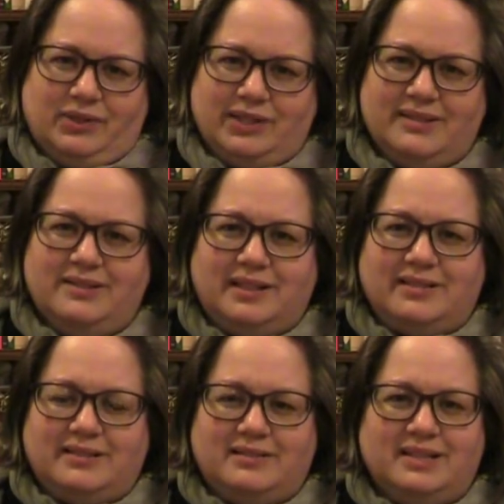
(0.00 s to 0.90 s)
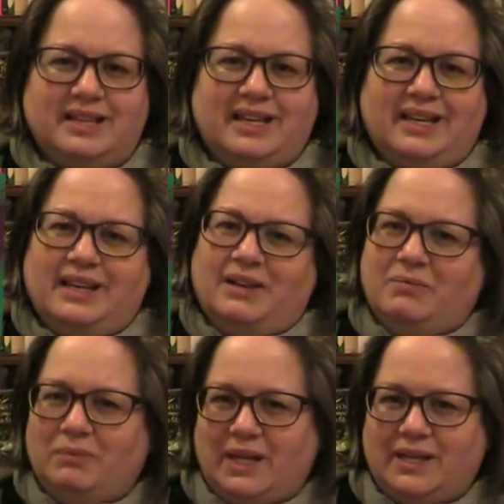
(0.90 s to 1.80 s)
This doesn't
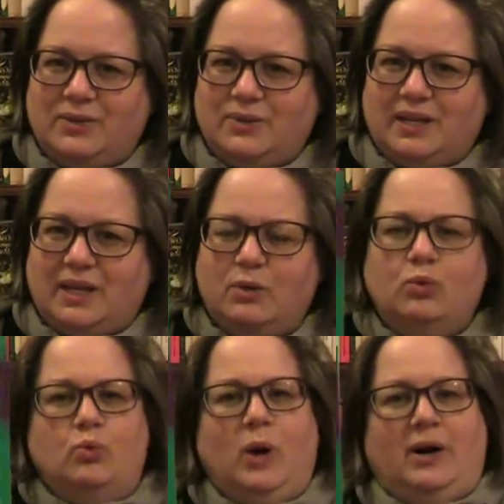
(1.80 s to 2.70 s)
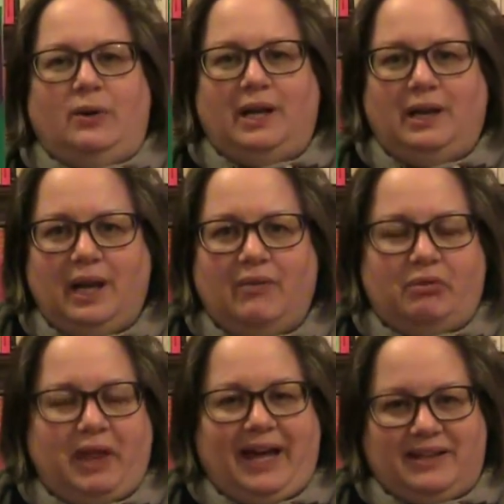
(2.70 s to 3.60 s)
make you say, oh wow, I love
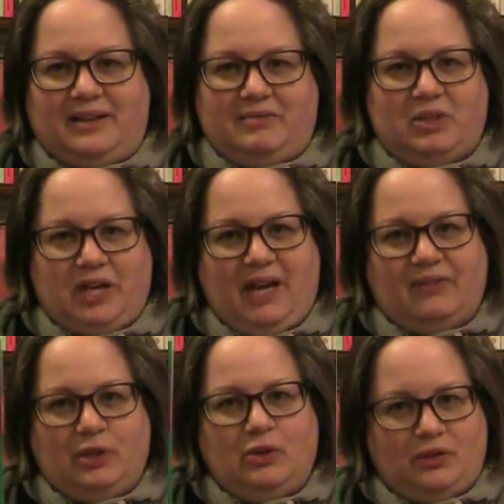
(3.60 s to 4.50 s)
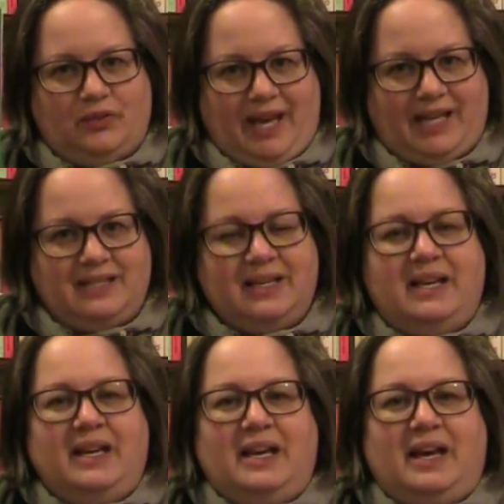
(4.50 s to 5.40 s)
that, I'm going to have a look at that.
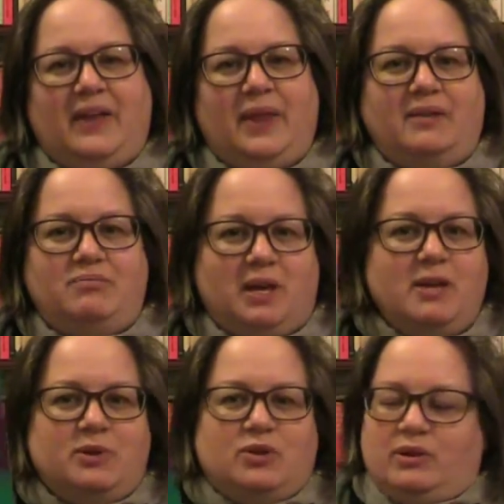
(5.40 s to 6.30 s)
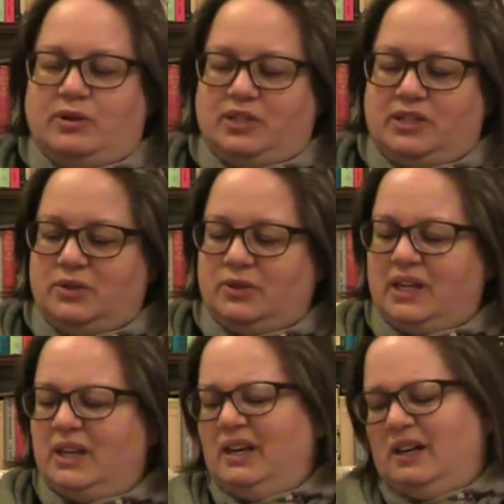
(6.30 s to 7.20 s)
And then maybe you look at it and you
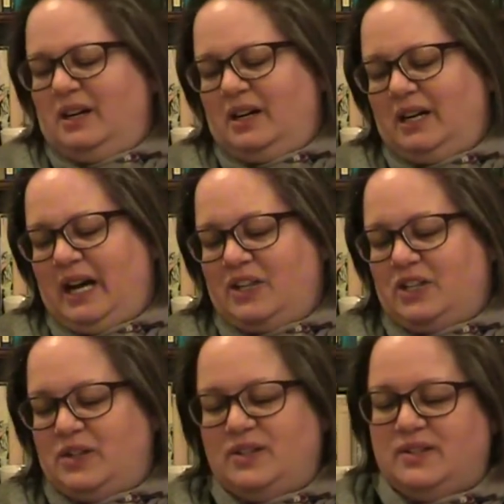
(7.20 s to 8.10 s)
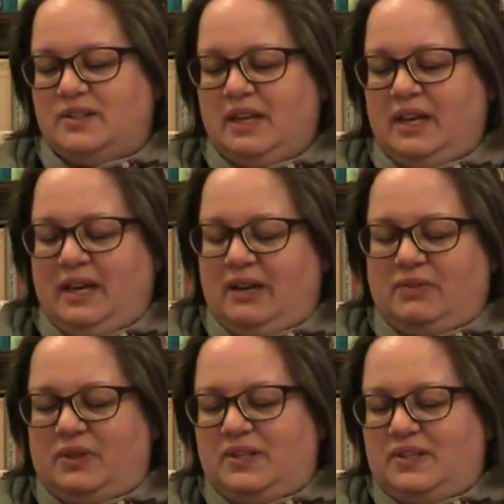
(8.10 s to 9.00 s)
think, oh, actually
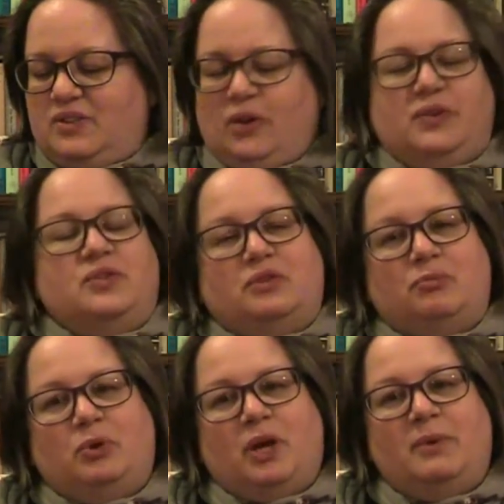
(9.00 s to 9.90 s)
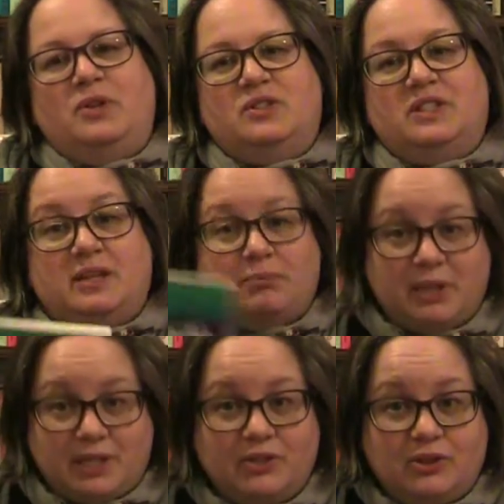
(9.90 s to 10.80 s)
this is not the sort of book I'm interested in, but
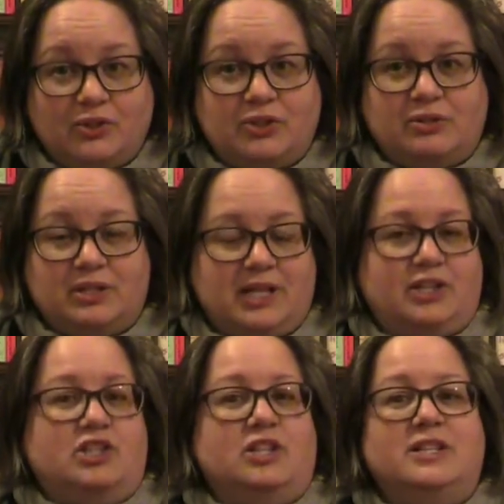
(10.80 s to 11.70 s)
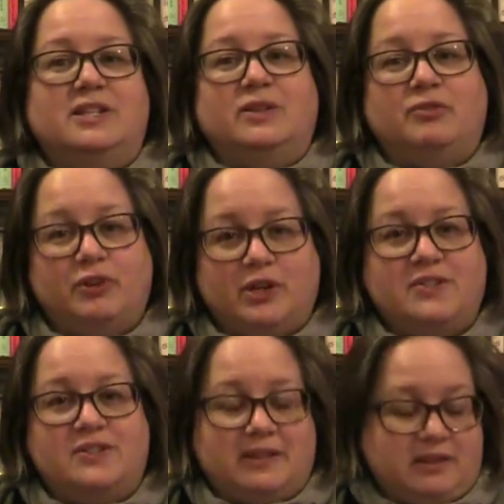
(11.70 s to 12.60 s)
it got your attention, it did the
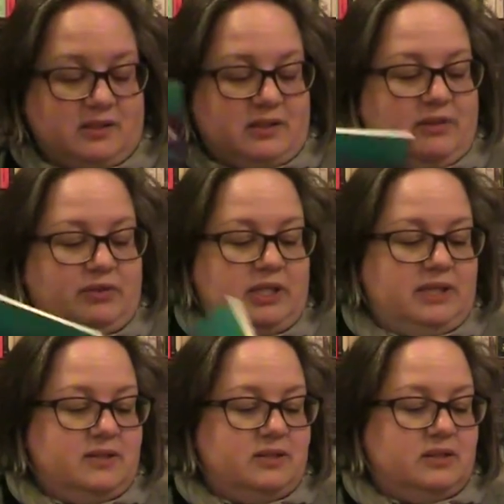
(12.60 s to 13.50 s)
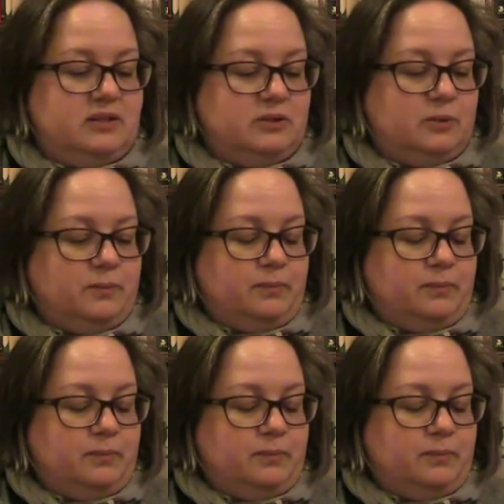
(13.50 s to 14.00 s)
first thing that a cover needs to do.